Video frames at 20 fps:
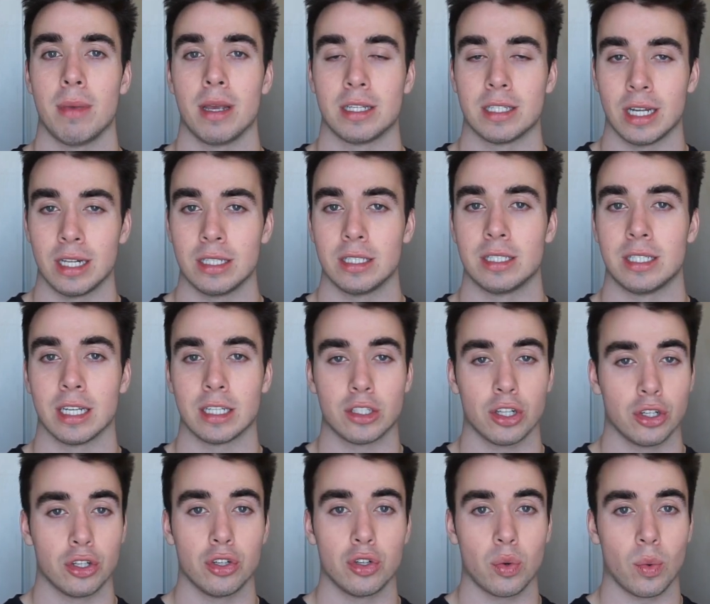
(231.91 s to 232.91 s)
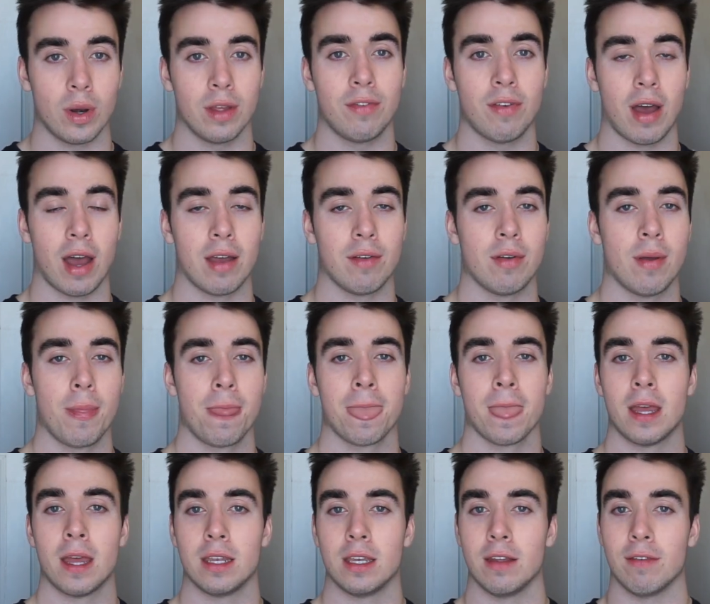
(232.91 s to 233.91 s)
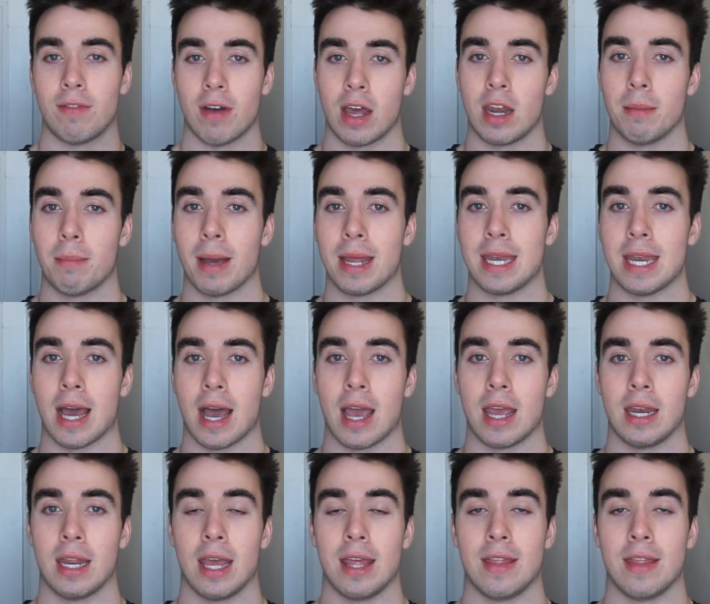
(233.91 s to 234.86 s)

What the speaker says: Makes sense? 625 divided by 9,